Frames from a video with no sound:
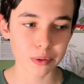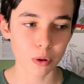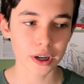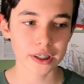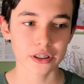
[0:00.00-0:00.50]

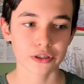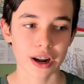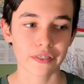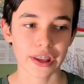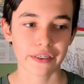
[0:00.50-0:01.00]
wanting to
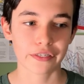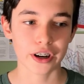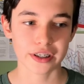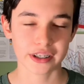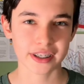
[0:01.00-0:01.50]
travel that far
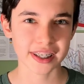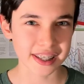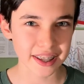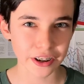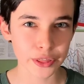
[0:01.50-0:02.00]
to ski
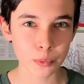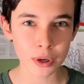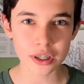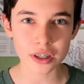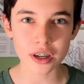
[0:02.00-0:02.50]
there in the
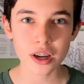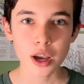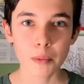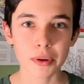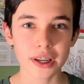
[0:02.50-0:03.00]
winter
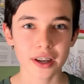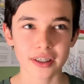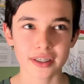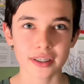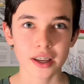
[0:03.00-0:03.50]

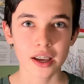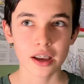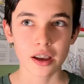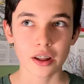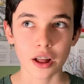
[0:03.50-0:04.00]
because
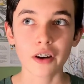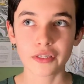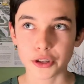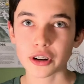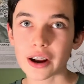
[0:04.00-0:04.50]
of the
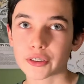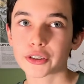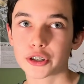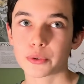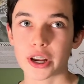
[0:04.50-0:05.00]
travel
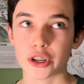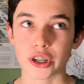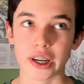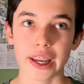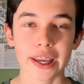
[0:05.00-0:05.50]

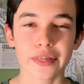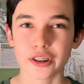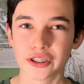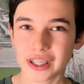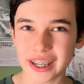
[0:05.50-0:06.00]
situation, and their
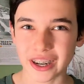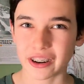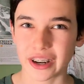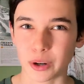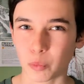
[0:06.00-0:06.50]
ski
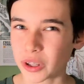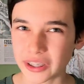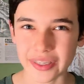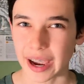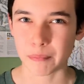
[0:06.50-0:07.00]
area
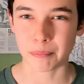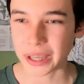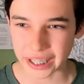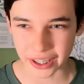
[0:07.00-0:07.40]
wasn't that big at